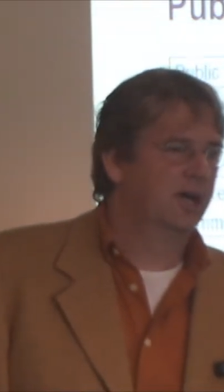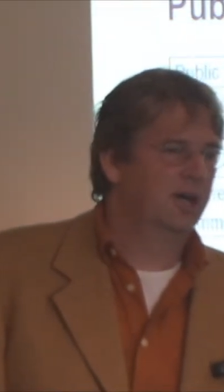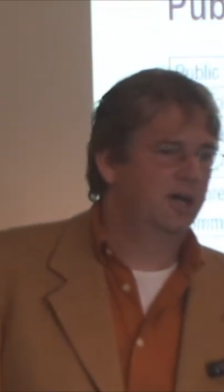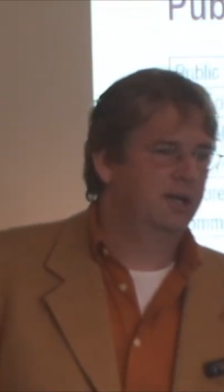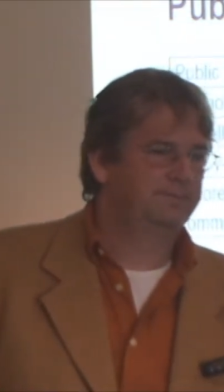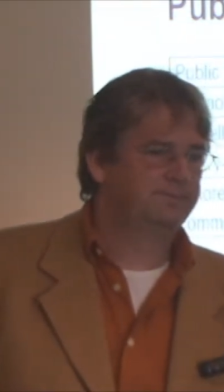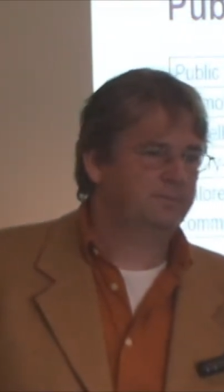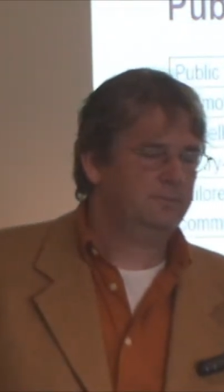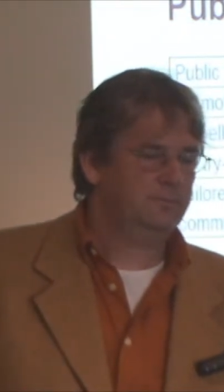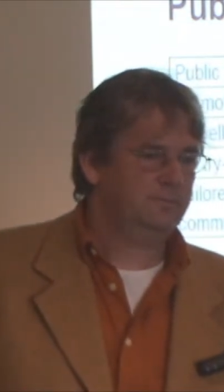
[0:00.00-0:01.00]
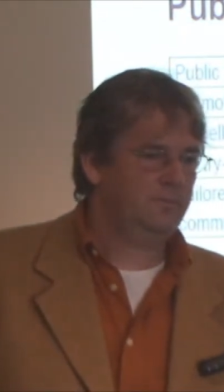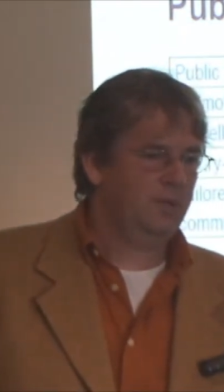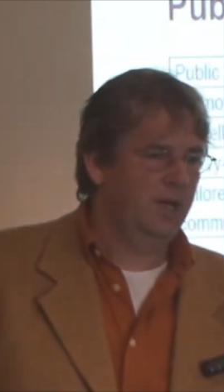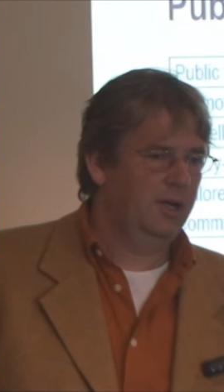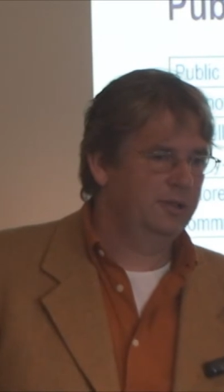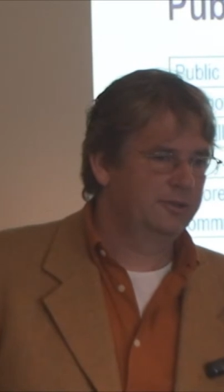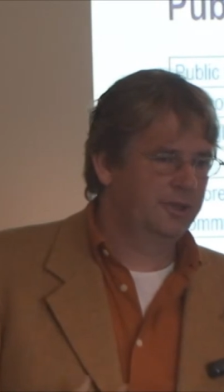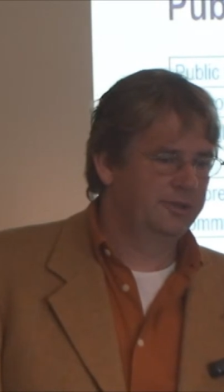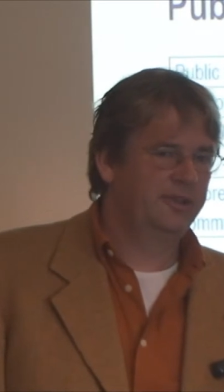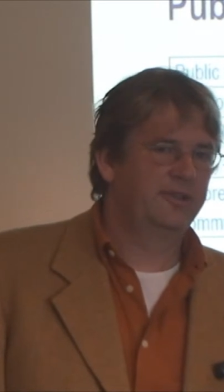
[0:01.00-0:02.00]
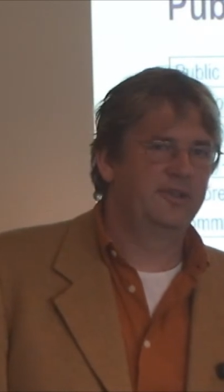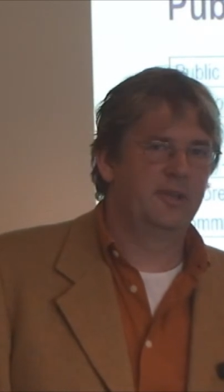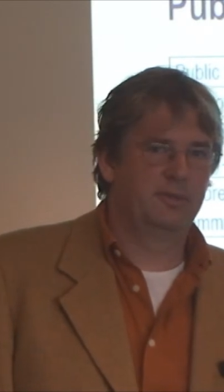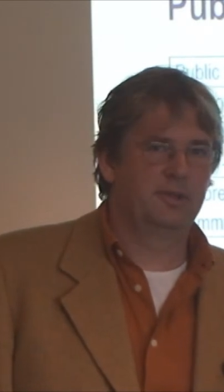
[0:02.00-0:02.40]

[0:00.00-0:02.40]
on the system,